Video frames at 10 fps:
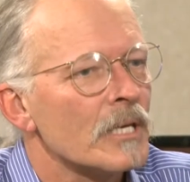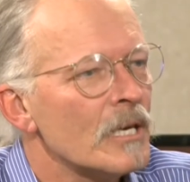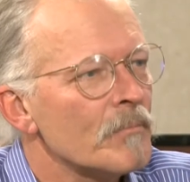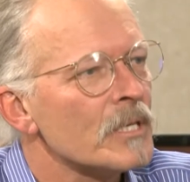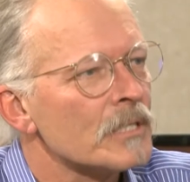than
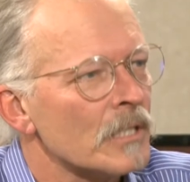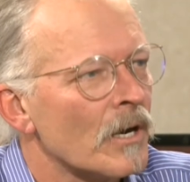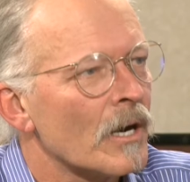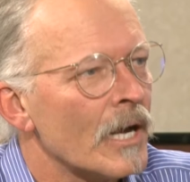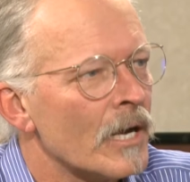keep this in
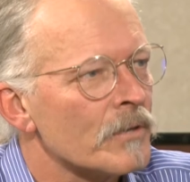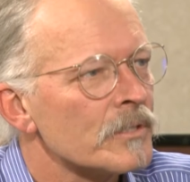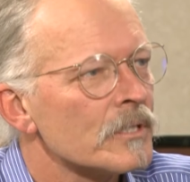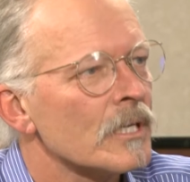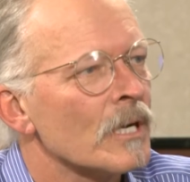our
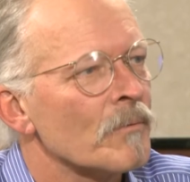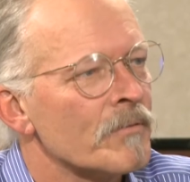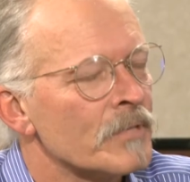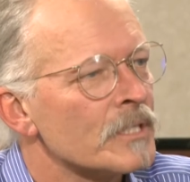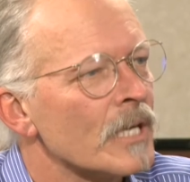house,
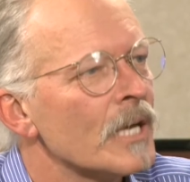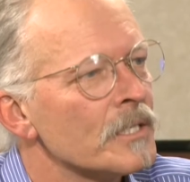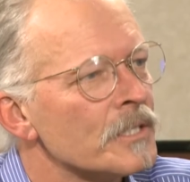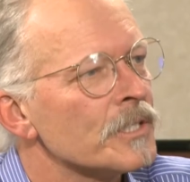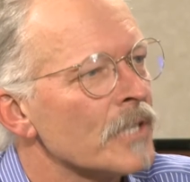we've
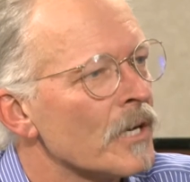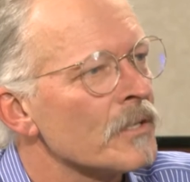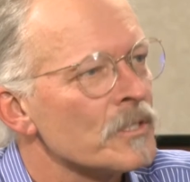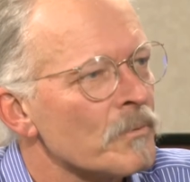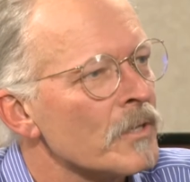decided to share
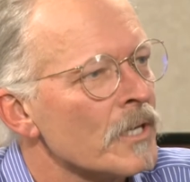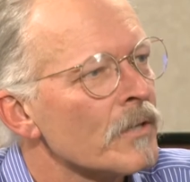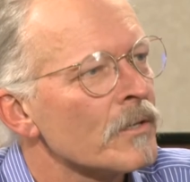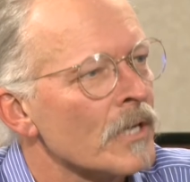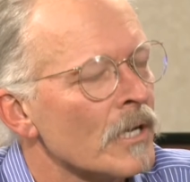this with the
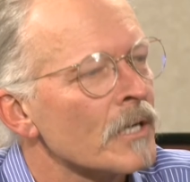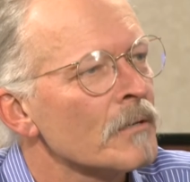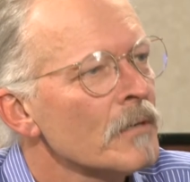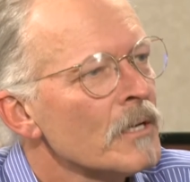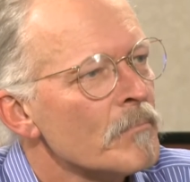other young